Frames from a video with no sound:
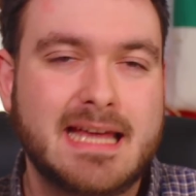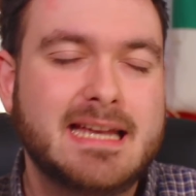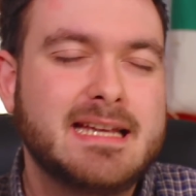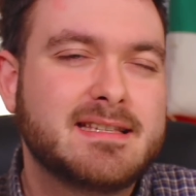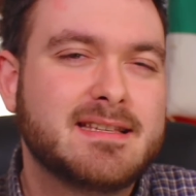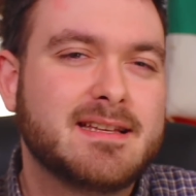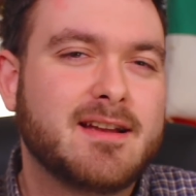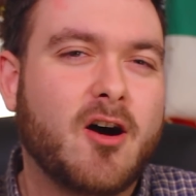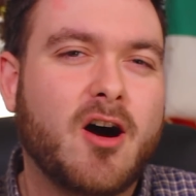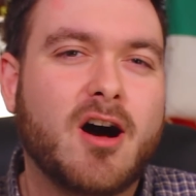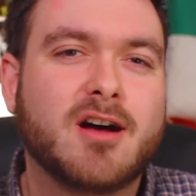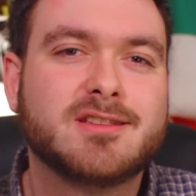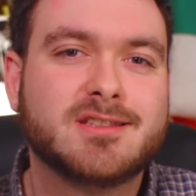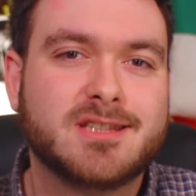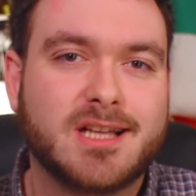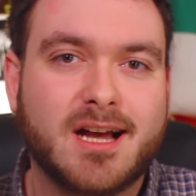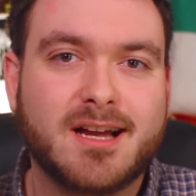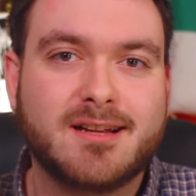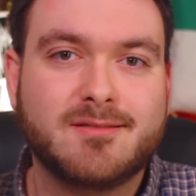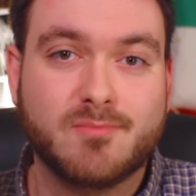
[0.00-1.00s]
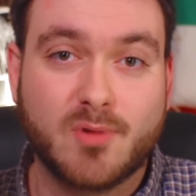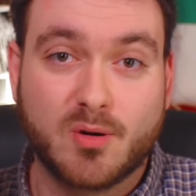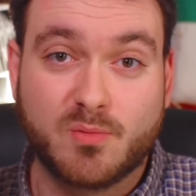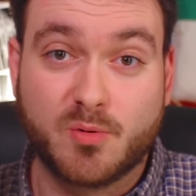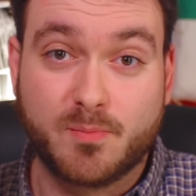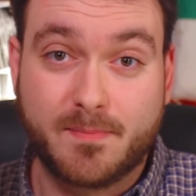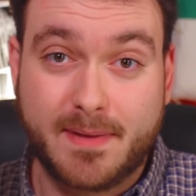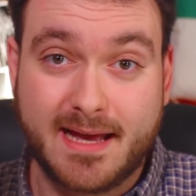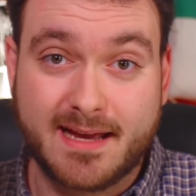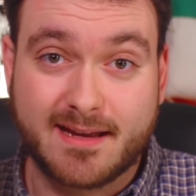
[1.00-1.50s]
It is an online
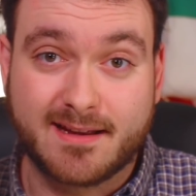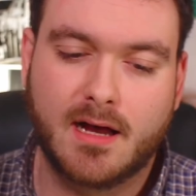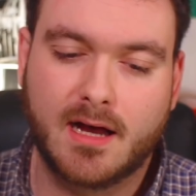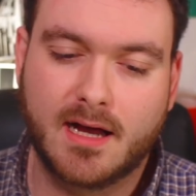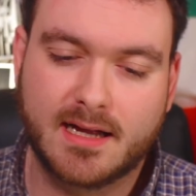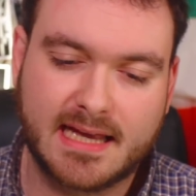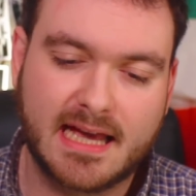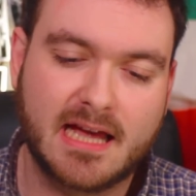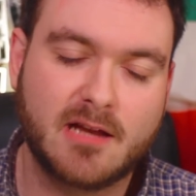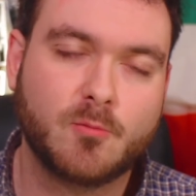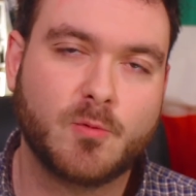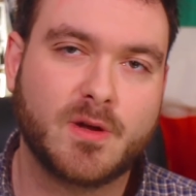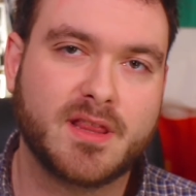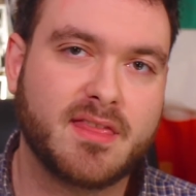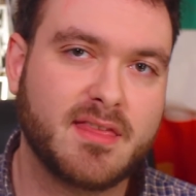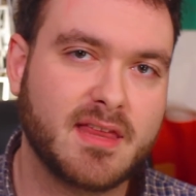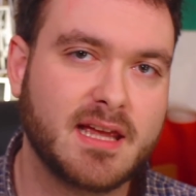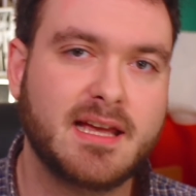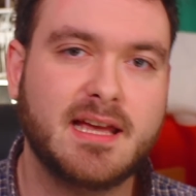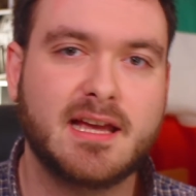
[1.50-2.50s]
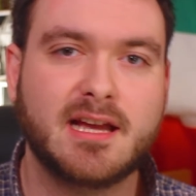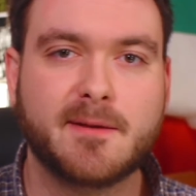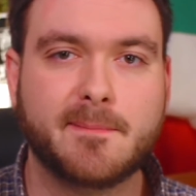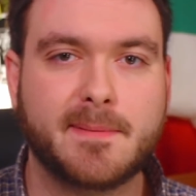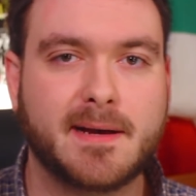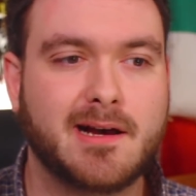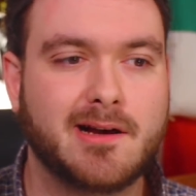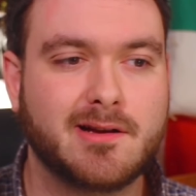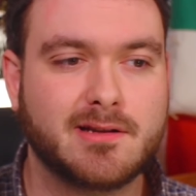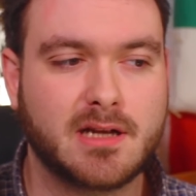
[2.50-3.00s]
mobile bank. Again, when thinking
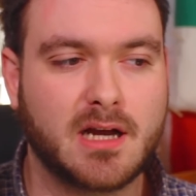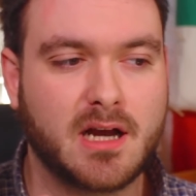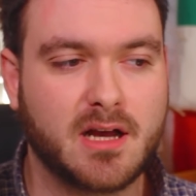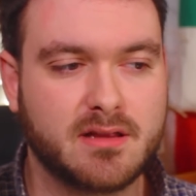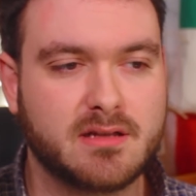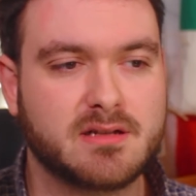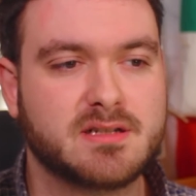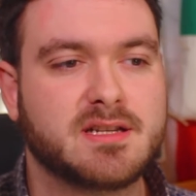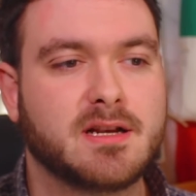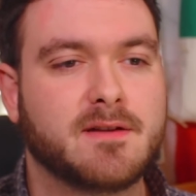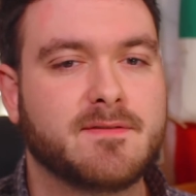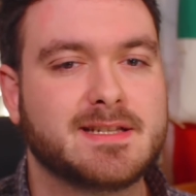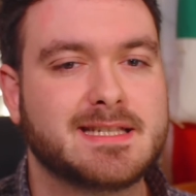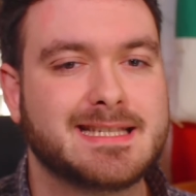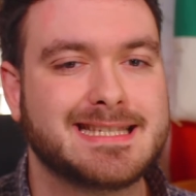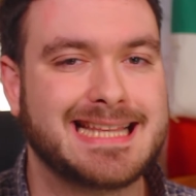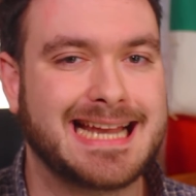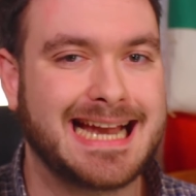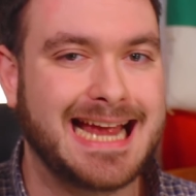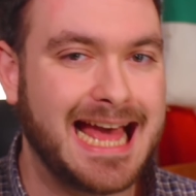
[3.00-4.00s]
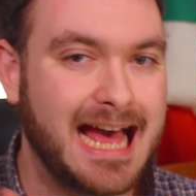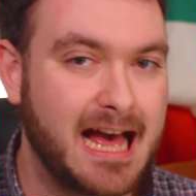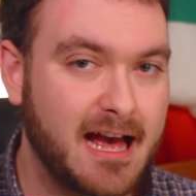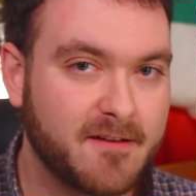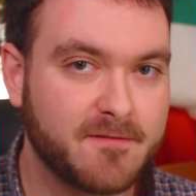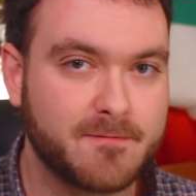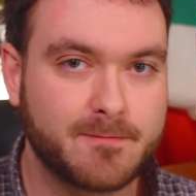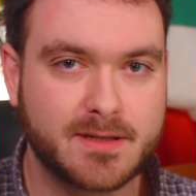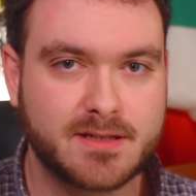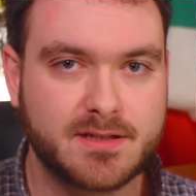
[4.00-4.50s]
about other services that I
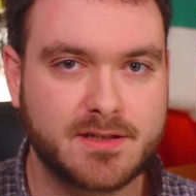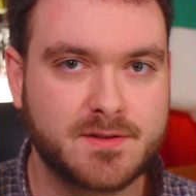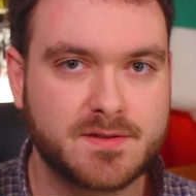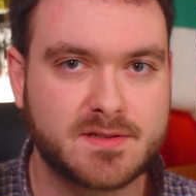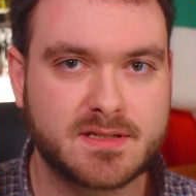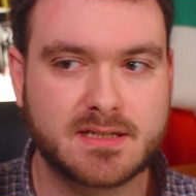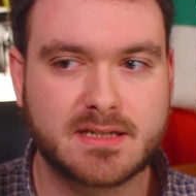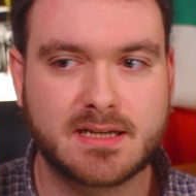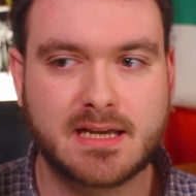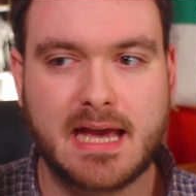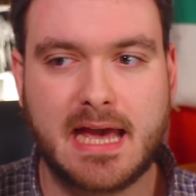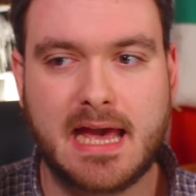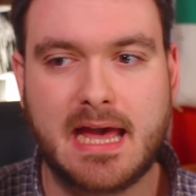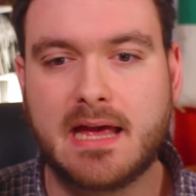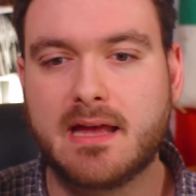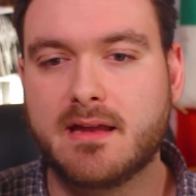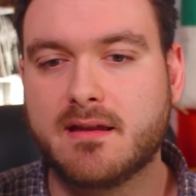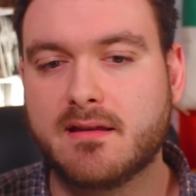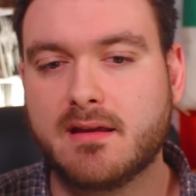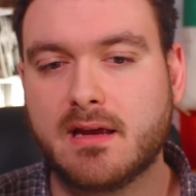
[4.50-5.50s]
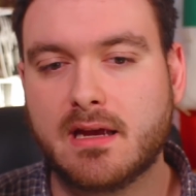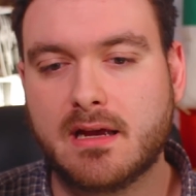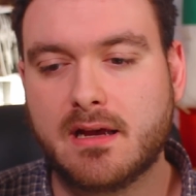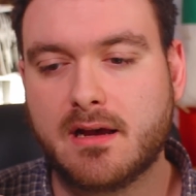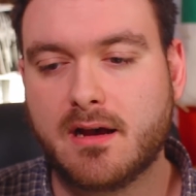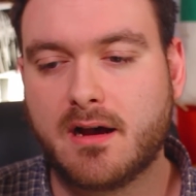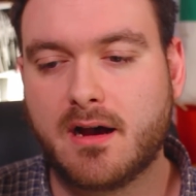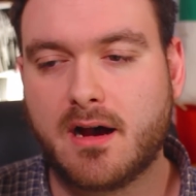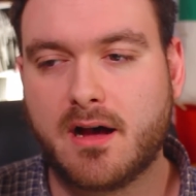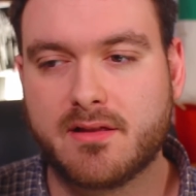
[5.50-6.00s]
have been using and
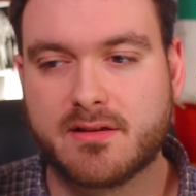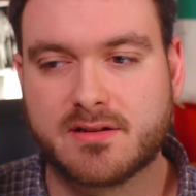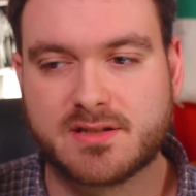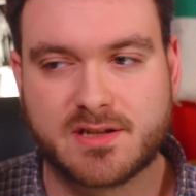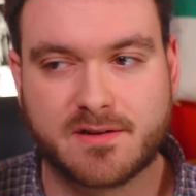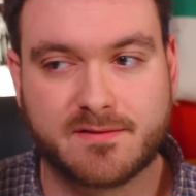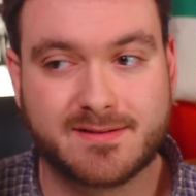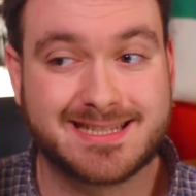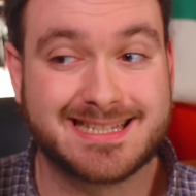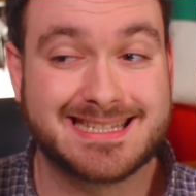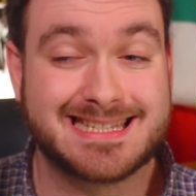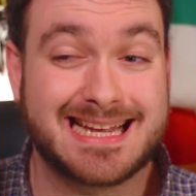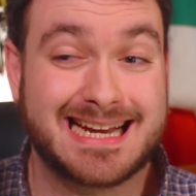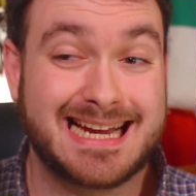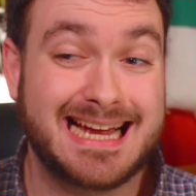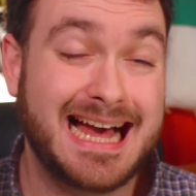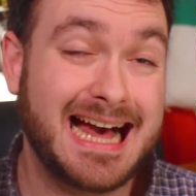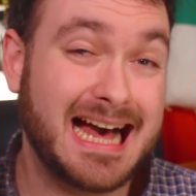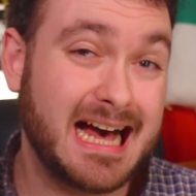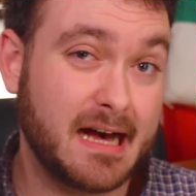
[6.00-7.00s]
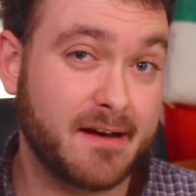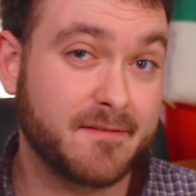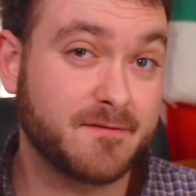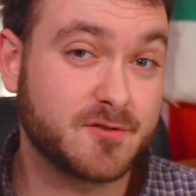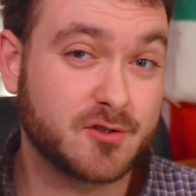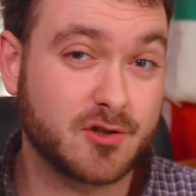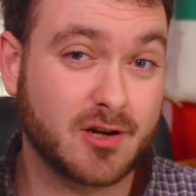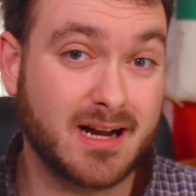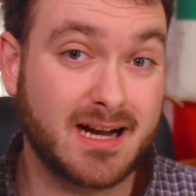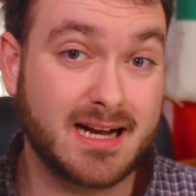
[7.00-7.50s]
other services that I have
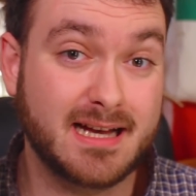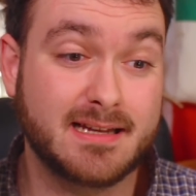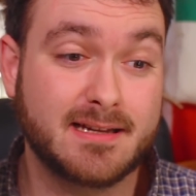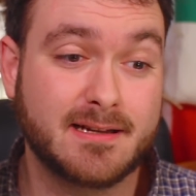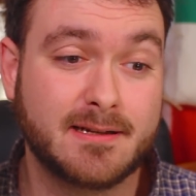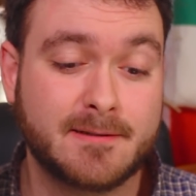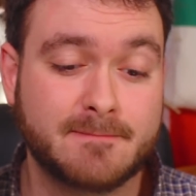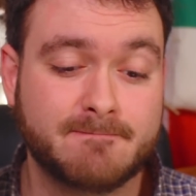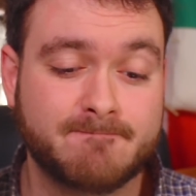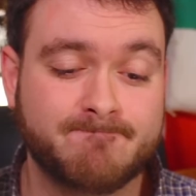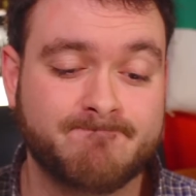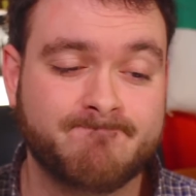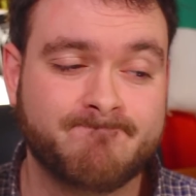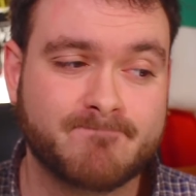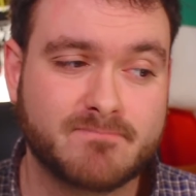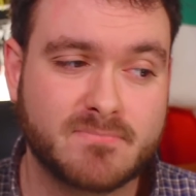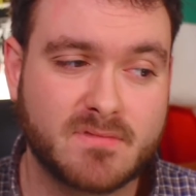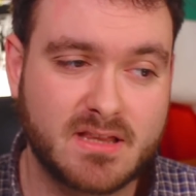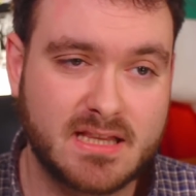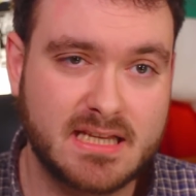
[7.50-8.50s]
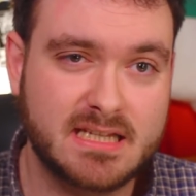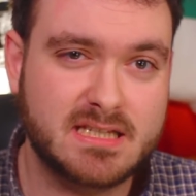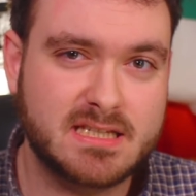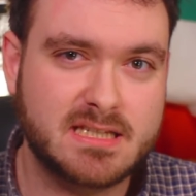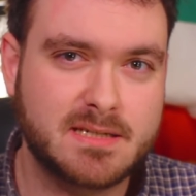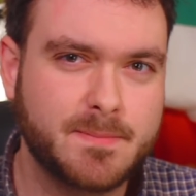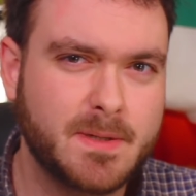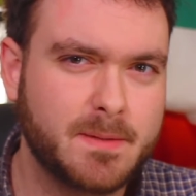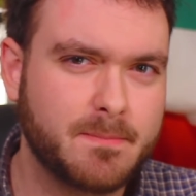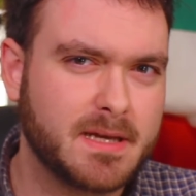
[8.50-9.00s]
tried, this
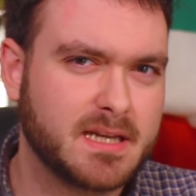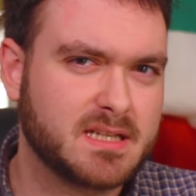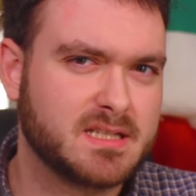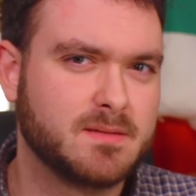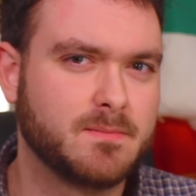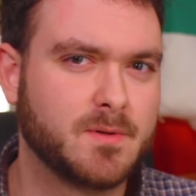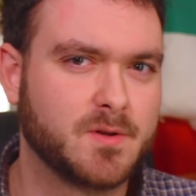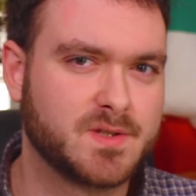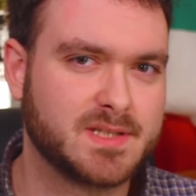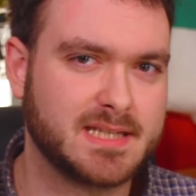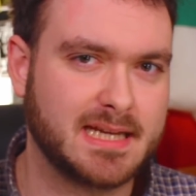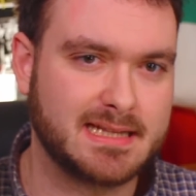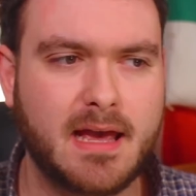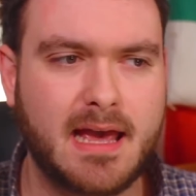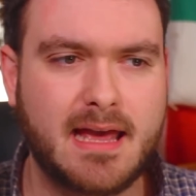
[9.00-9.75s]
to me makes the most sense.